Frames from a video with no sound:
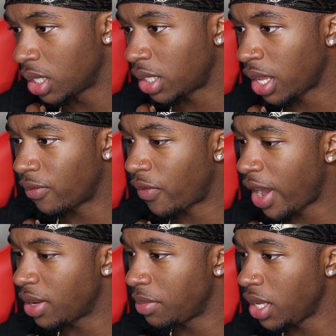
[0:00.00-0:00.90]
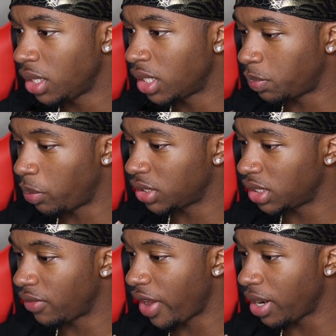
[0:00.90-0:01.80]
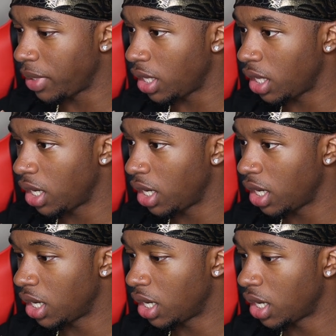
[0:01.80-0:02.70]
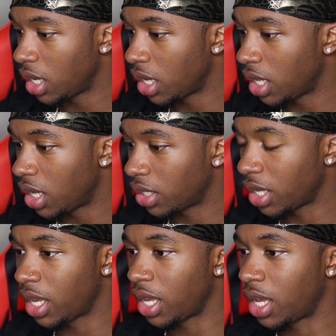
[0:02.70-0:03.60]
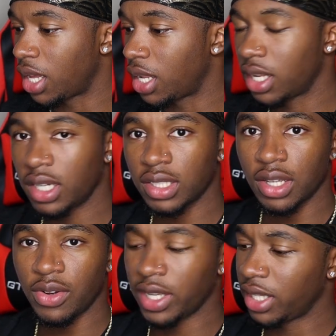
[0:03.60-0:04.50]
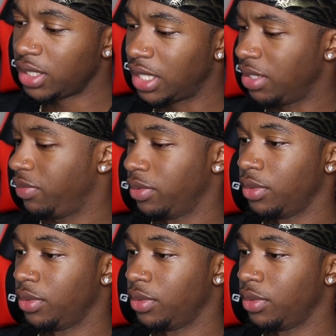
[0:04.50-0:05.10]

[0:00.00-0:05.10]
camera. They invited me. This person invited me. Put your camera on. Okay. What? Let's go. I guess. Okay.